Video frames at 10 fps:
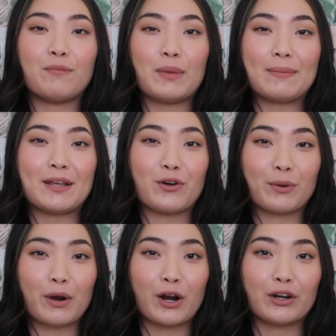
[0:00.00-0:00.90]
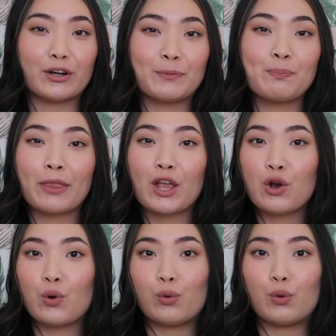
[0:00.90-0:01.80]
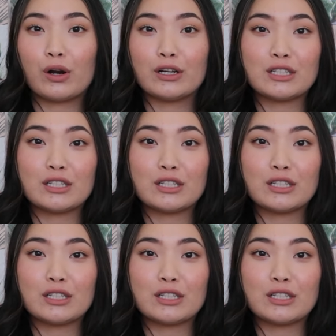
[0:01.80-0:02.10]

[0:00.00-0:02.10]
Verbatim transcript: if maybe your partner or